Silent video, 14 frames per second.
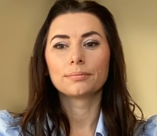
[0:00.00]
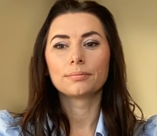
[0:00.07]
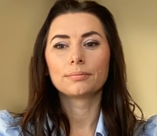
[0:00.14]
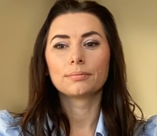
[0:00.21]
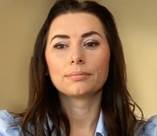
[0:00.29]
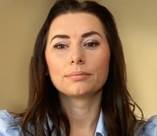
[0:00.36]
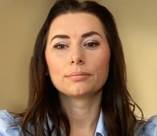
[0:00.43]

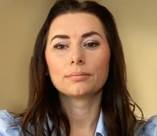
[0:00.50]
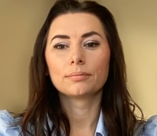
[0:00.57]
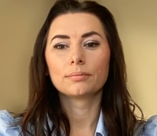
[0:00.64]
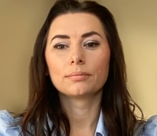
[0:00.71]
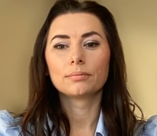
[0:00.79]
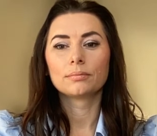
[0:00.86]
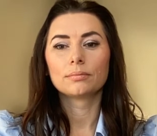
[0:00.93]

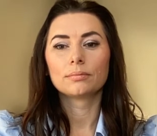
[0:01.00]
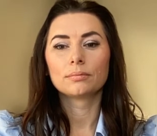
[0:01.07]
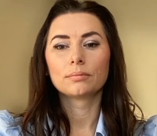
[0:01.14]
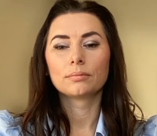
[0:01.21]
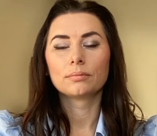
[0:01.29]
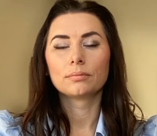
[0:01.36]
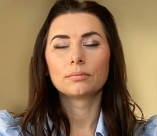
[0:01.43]

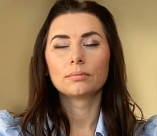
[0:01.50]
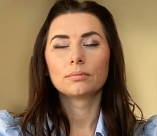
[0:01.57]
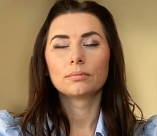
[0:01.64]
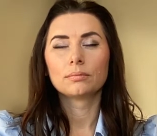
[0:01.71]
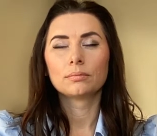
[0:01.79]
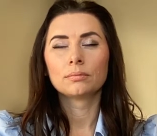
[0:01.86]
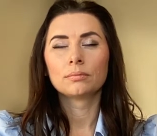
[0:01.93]

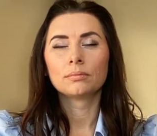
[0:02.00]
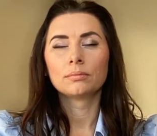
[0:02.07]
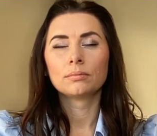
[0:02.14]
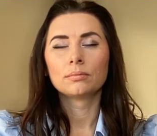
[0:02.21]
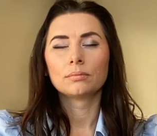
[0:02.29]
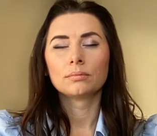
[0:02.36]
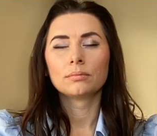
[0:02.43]

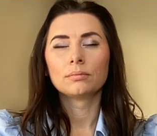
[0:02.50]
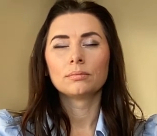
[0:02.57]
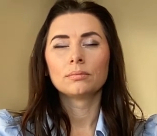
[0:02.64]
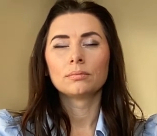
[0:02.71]
(no one is talking)